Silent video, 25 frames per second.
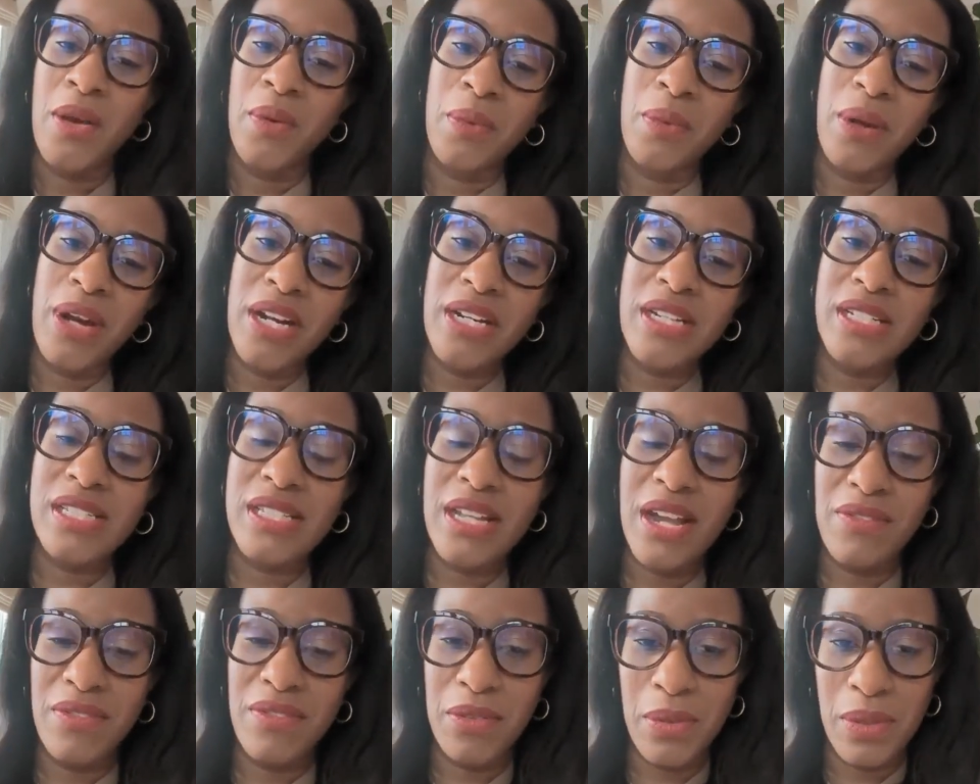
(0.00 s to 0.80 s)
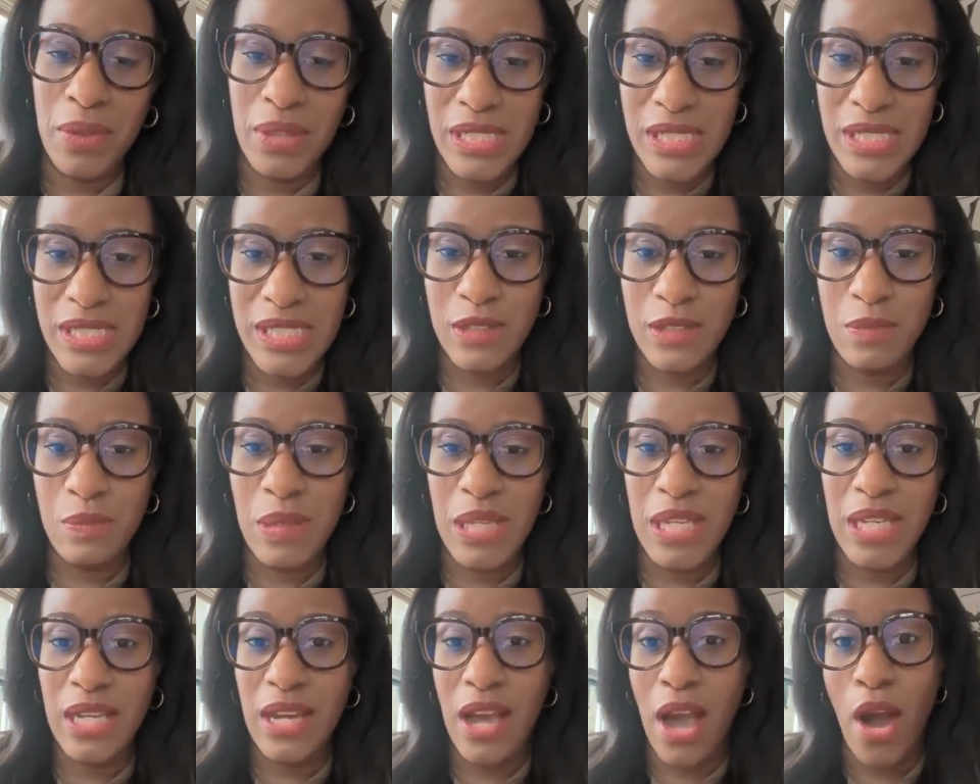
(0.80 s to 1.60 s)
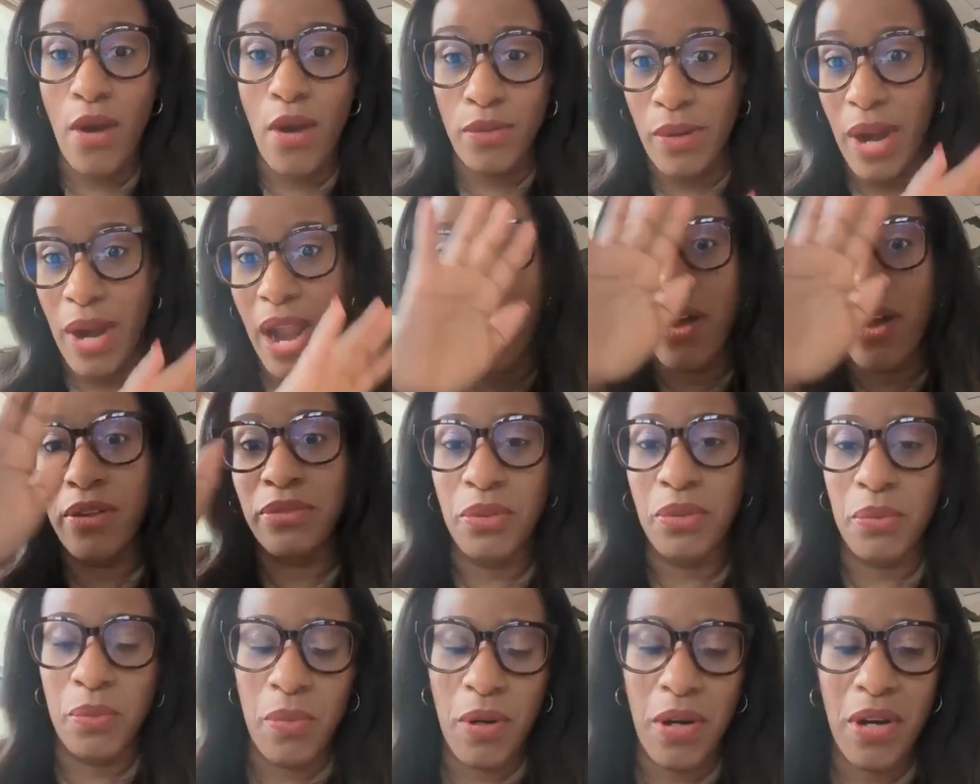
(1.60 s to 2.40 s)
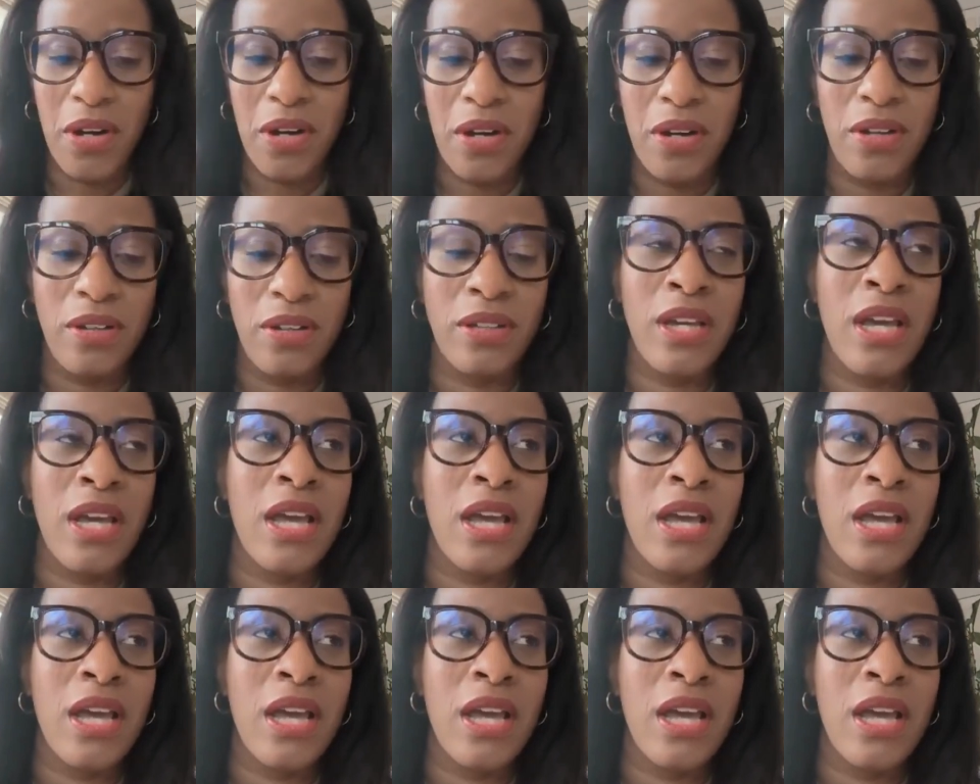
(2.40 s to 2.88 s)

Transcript: Where does everyone need to be around the world?